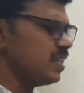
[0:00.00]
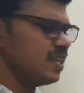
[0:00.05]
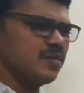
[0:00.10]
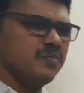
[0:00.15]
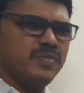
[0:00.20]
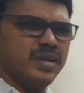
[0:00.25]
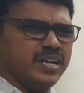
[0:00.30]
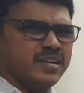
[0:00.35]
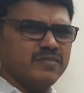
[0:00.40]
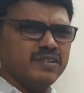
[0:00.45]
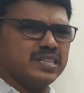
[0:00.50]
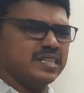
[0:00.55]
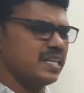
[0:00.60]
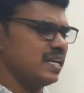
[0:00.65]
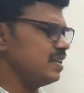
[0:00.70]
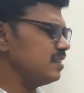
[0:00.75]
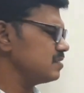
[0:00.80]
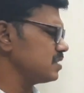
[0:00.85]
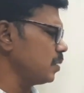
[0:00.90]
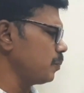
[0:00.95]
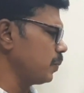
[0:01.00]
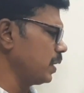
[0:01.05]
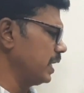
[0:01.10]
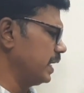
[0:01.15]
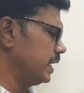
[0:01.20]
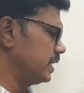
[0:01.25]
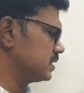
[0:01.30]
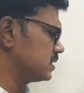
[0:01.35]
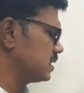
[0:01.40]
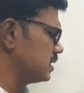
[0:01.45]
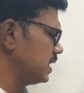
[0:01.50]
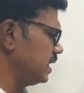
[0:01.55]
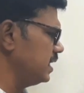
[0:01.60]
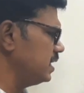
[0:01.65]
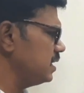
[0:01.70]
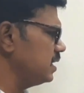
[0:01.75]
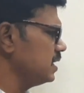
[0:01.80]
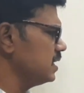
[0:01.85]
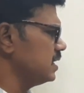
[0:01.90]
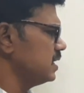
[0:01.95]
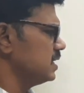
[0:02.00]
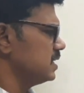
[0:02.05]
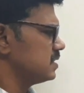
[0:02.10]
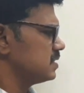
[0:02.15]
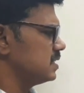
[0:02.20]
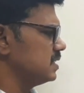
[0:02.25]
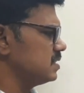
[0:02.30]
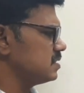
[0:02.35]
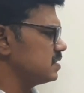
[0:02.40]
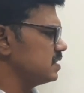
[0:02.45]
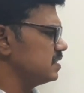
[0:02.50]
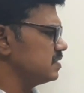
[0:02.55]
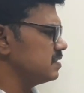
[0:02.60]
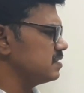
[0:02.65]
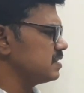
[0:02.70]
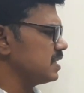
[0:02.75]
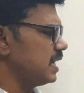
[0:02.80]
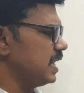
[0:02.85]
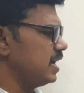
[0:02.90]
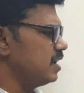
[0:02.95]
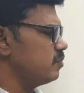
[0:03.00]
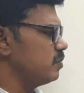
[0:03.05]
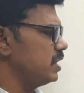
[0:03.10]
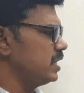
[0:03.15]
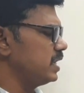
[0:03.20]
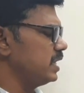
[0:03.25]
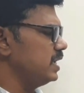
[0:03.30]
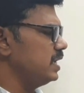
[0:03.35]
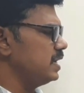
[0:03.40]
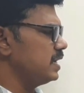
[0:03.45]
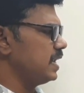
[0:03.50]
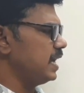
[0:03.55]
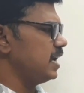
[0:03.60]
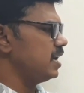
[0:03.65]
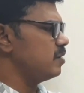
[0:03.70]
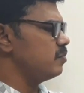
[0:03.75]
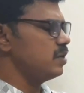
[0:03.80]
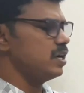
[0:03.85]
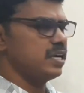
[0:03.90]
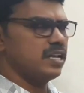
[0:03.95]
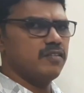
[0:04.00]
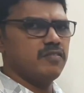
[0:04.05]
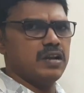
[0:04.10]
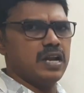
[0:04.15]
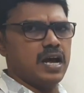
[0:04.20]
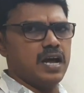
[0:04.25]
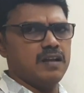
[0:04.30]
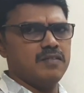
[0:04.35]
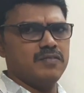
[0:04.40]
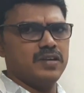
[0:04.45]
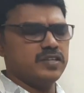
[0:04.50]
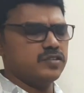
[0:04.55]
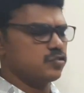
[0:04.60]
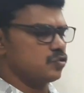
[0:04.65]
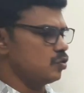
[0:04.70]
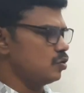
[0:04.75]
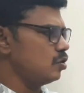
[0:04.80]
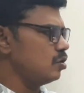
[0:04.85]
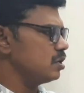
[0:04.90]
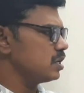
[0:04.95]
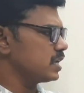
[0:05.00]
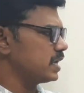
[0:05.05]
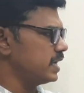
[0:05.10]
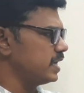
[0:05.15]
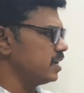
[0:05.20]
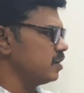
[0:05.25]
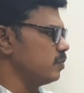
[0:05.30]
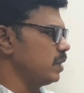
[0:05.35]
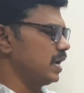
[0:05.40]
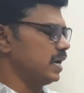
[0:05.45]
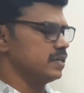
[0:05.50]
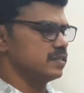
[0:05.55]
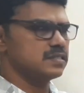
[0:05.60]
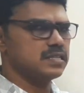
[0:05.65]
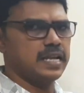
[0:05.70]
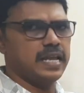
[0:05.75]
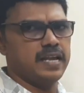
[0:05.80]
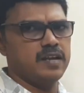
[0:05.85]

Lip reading: made with the suppliers, right? Since this is a liability will always show credit balance.